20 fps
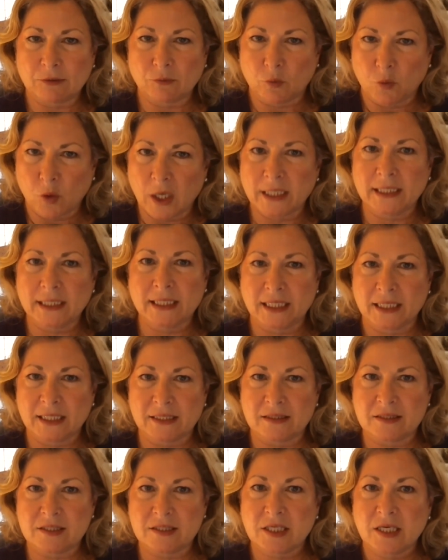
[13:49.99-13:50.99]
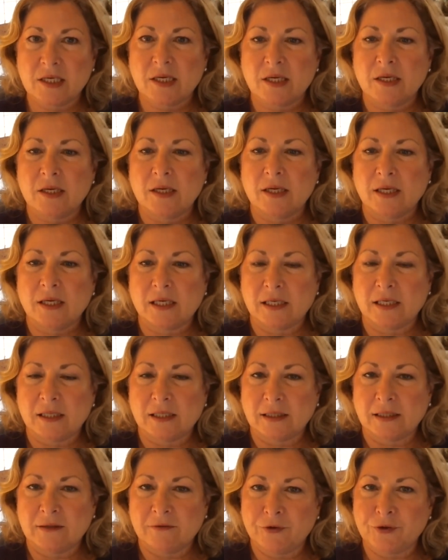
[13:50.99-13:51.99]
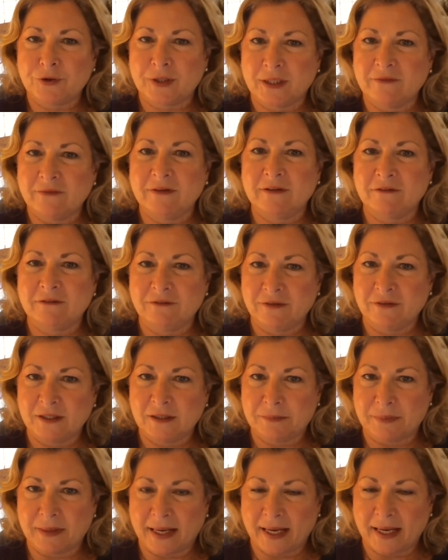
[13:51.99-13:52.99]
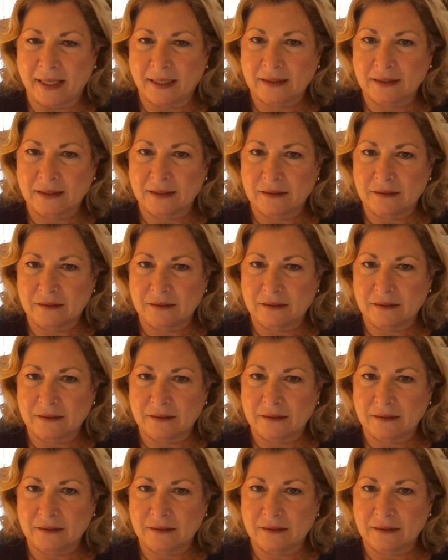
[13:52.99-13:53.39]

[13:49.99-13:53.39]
One is, if you're giving feedback,